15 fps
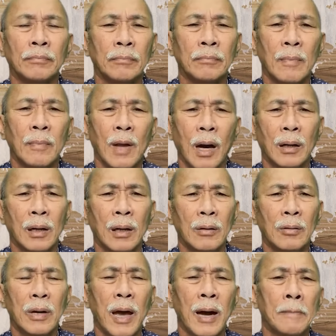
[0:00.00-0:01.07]

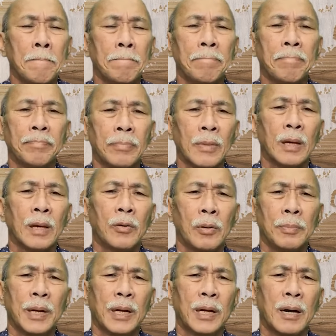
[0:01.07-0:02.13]
Hallelujah. He will
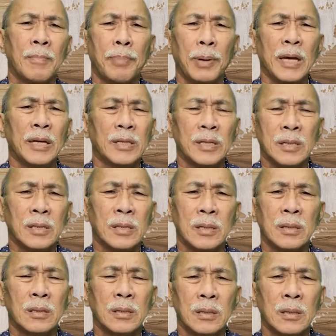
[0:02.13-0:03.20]
become pleased
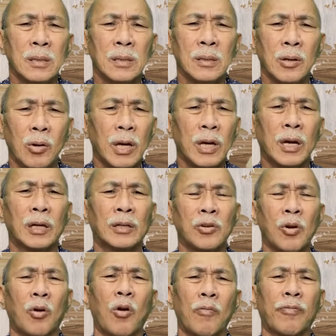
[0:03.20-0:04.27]
looking at
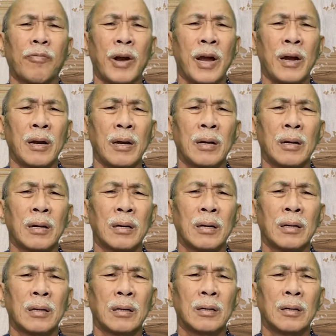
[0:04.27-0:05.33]
your offering,
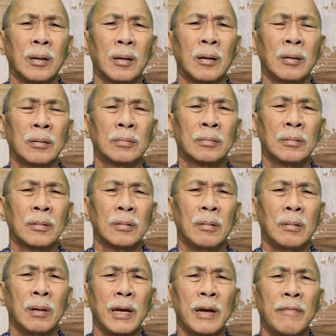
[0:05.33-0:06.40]

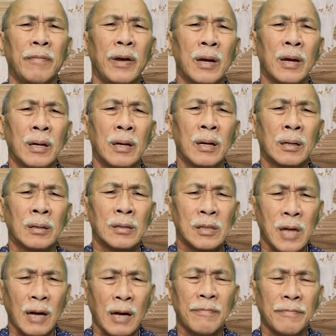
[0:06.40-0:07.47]
living,
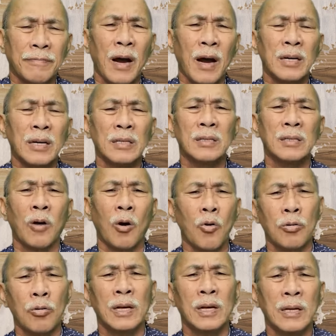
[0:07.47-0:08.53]
sacrifice,
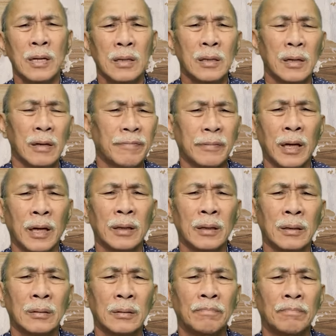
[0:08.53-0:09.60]
holy, different.
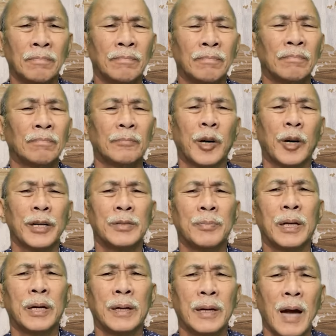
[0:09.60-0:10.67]
Praise be
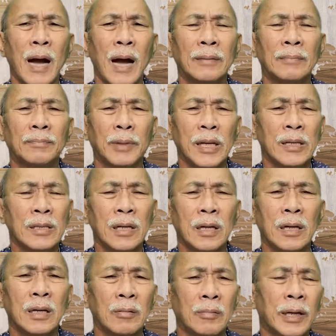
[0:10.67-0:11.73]
to God, pleasing
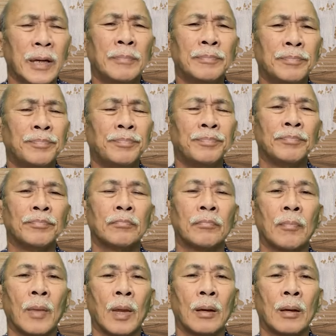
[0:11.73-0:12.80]
unto Him.
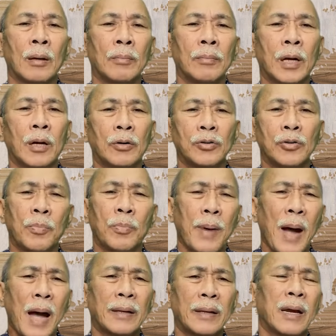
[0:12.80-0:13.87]
Because your
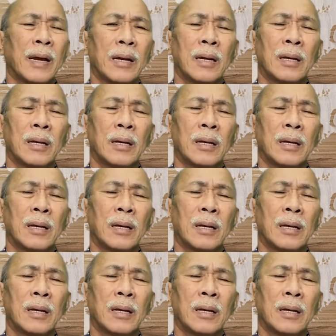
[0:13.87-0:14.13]
body